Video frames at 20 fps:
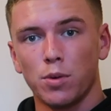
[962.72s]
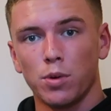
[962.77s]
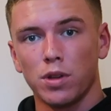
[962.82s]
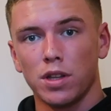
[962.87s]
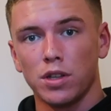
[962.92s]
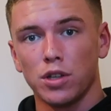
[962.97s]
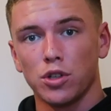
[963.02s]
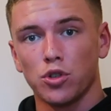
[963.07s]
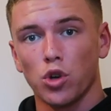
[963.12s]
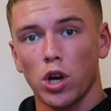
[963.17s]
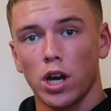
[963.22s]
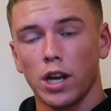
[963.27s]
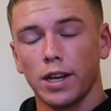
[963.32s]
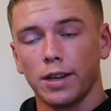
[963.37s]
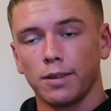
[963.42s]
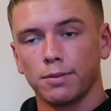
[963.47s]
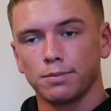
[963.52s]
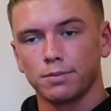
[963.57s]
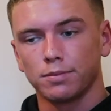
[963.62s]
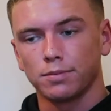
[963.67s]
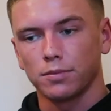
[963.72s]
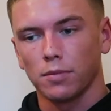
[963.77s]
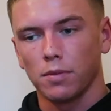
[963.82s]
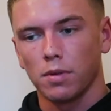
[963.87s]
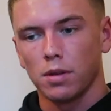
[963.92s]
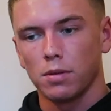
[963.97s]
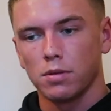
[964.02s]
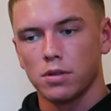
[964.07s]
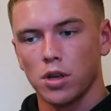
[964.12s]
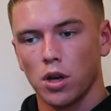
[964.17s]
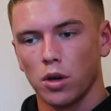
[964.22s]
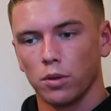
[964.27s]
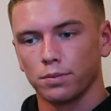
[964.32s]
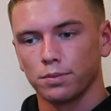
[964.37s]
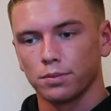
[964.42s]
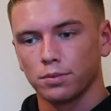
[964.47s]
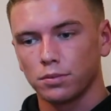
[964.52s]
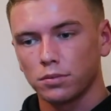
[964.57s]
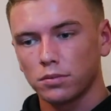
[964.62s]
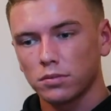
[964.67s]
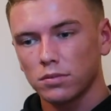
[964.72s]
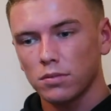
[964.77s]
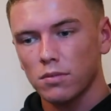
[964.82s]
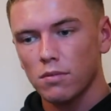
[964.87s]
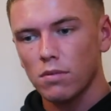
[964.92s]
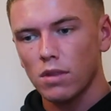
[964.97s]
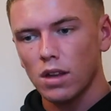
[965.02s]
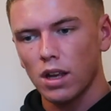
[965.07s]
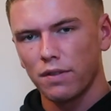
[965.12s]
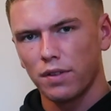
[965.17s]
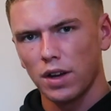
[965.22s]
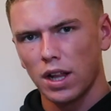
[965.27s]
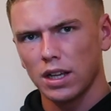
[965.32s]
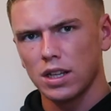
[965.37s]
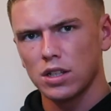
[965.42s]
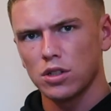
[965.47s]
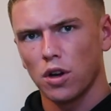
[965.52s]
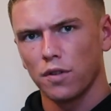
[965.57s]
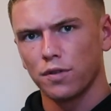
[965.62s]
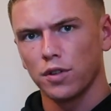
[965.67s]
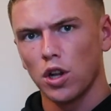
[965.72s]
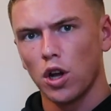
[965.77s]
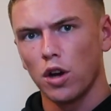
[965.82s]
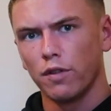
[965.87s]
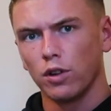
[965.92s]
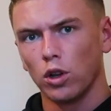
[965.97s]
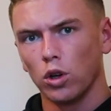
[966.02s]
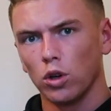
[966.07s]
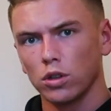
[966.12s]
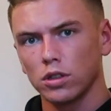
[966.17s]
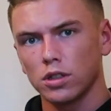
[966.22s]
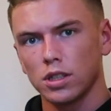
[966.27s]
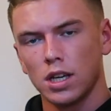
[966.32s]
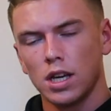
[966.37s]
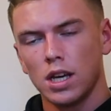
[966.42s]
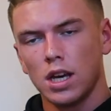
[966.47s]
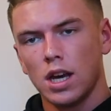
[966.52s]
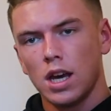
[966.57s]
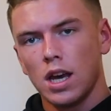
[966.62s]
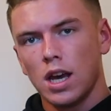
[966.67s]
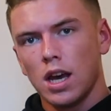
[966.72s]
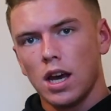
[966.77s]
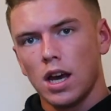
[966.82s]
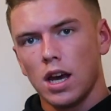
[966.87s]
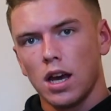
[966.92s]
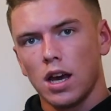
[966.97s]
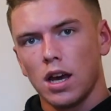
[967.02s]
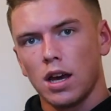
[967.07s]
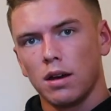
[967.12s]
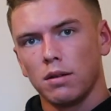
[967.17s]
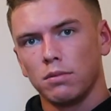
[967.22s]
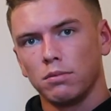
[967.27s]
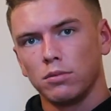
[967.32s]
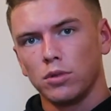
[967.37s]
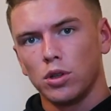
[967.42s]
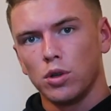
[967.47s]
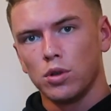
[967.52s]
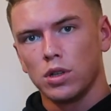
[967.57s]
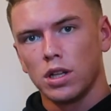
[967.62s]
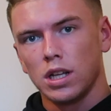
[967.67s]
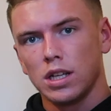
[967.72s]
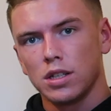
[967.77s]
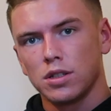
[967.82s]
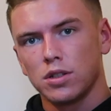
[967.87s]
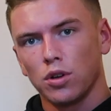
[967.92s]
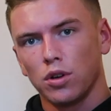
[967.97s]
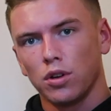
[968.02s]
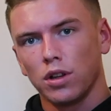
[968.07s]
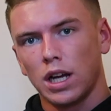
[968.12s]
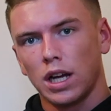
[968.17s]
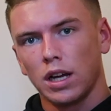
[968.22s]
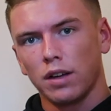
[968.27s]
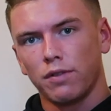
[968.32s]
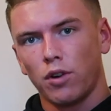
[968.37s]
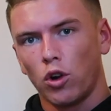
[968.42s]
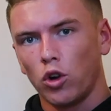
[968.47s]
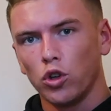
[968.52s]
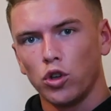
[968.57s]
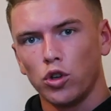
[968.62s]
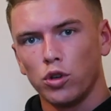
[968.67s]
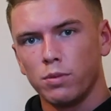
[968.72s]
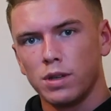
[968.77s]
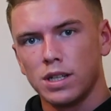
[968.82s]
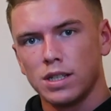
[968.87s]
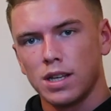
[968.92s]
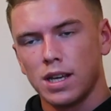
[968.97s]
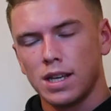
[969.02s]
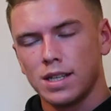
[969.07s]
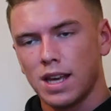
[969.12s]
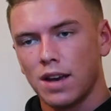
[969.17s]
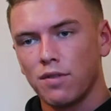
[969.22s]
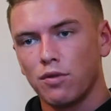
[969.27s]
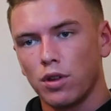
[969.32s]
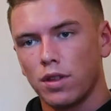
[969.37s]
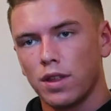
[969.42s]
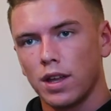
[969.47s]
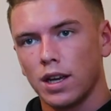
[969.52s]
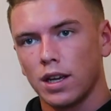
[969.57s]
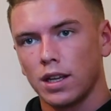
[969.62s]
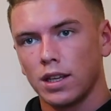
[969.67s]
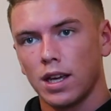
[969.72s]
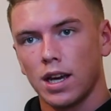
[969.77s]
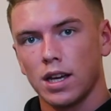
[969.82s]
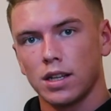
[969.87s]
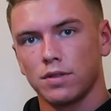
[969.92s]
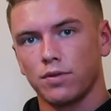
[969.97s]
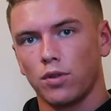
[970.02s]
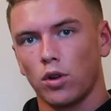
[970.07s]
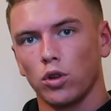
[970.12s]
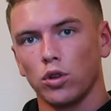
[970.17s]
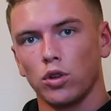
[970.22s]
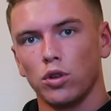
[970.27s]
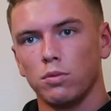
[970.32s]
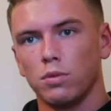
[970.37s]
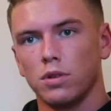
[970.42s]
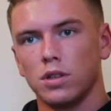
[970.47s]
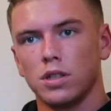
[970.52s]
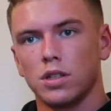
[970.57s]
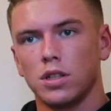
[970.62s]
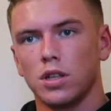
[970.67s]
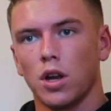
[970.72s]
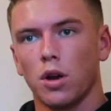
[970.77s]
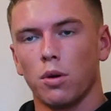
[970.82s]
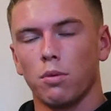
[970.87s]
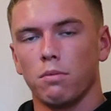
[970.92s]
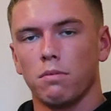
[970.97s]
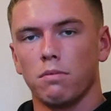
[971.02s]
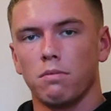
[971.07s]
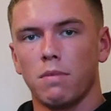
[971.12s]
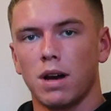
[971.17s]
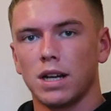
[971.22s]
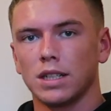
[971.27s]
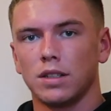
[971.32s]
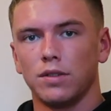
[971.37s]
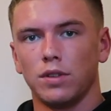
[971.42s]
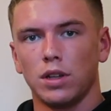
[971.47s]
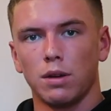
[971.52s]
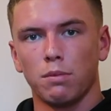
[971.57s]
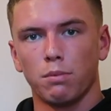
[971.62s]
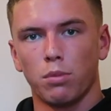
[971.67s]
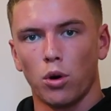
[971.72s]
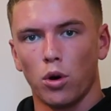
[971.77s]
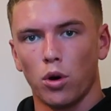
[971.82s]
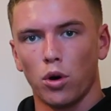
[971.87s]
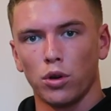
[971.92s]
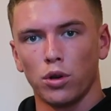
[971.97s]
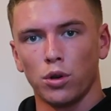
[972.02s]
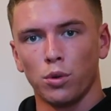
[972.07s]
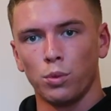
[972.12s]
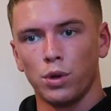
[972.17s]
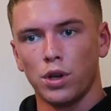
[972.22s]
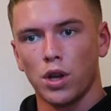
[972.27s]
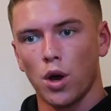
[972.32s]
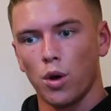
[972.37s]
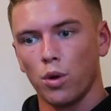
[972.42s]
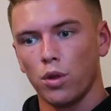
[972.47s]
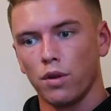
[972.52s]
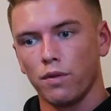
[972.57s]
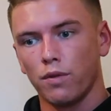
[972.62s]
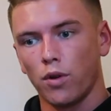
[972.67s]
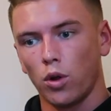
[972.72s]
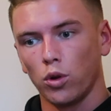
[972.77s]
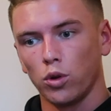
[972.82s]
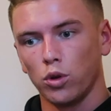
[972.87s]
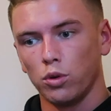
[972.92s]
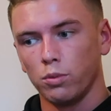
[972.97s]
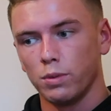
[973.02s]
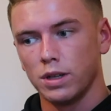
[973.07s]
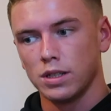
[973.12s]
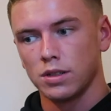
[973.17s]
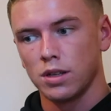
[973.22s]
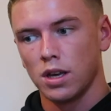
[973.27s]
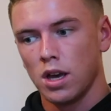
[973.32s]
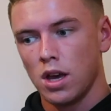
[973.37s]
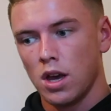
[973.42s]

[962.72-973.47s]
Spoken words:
within your training. So I feel like it's often overlooked. Usually it's sort of like volume is everything, and yes, volume is, you know, massively important, and we know that volume is